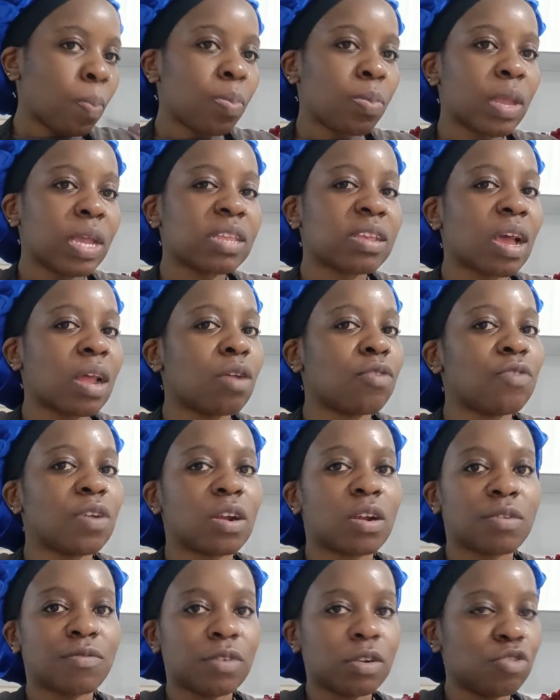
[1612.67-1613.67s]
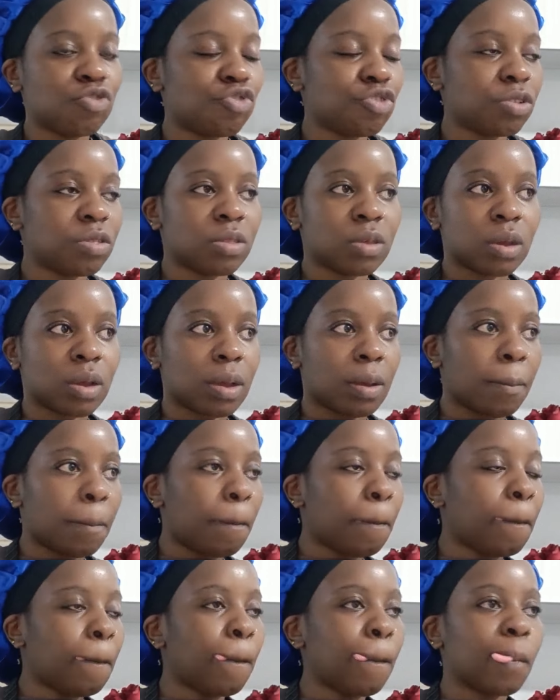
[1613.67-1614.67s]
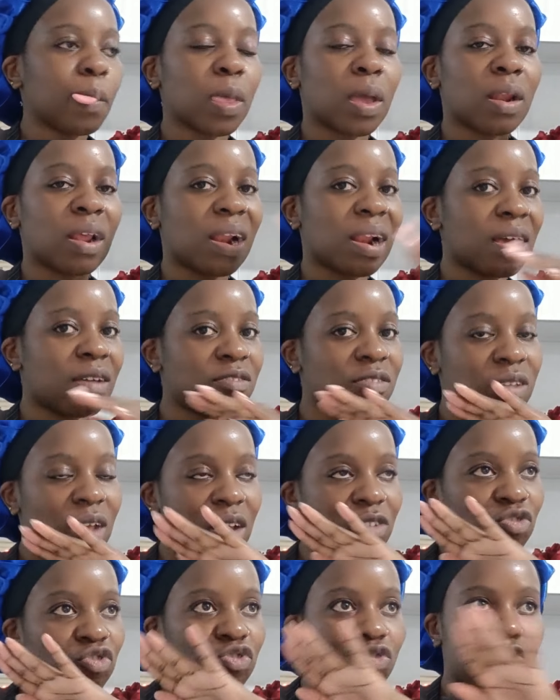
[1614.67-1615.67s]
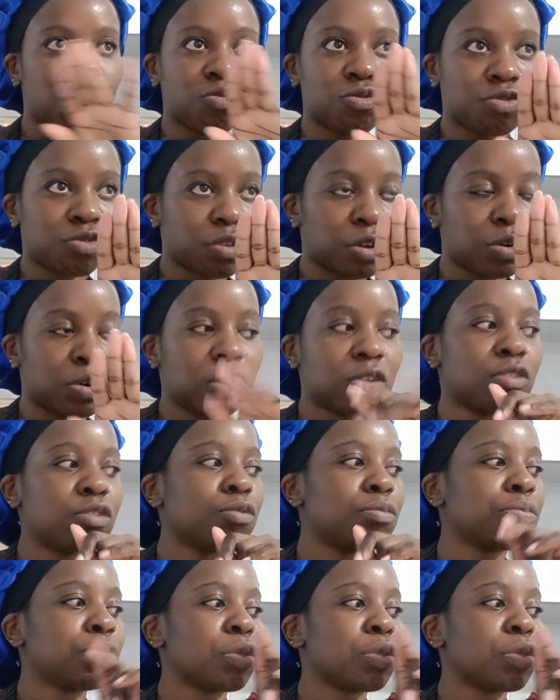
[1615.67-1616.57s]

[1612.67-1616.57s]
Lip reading: It's kind of a revolution thingy. And I love such series.